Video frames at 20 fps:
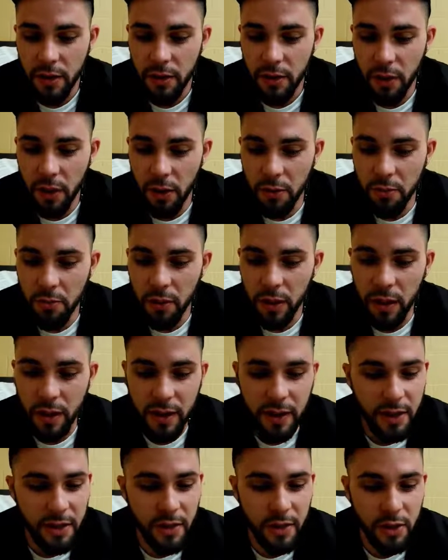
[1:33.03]
young
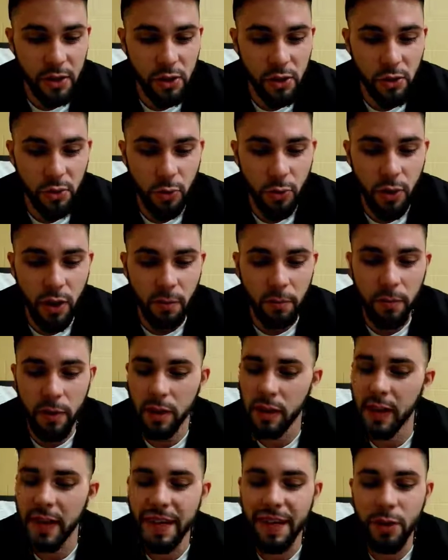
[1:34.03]
blood in this screwed up
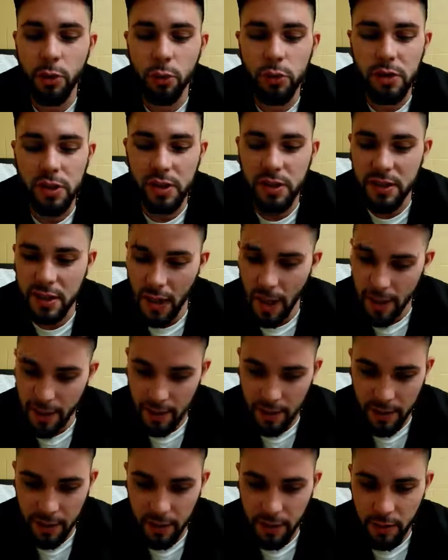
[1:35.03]
millennial
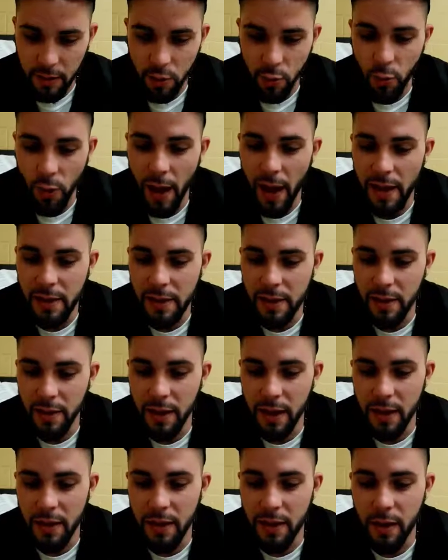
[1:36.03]
society who hasn't
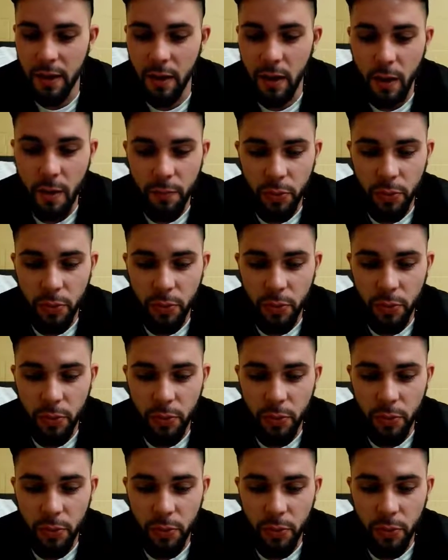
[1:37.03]
let the